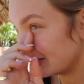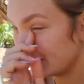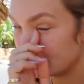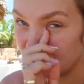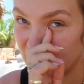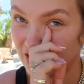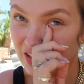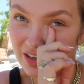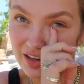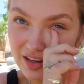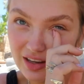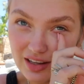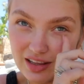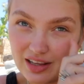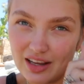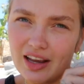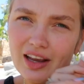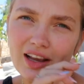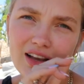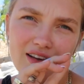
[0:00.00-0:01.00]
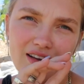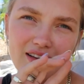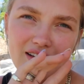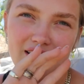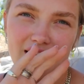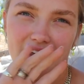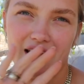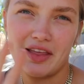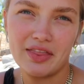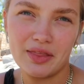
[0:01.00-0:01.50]
Literally, like,
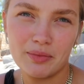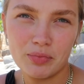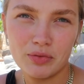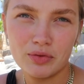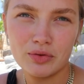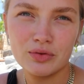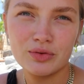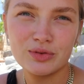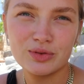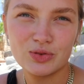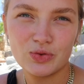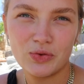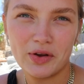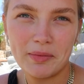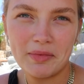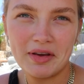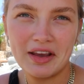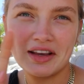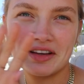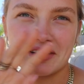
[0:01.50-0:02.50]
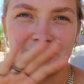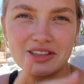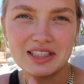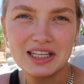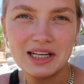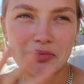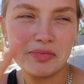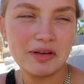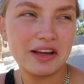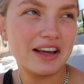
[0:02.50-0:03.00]
at the pool, swimming,
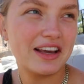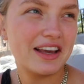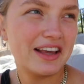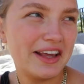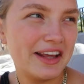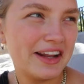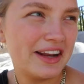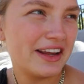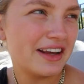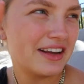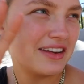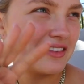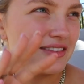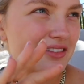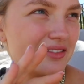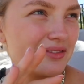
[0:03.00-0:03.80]
sleeping, eating,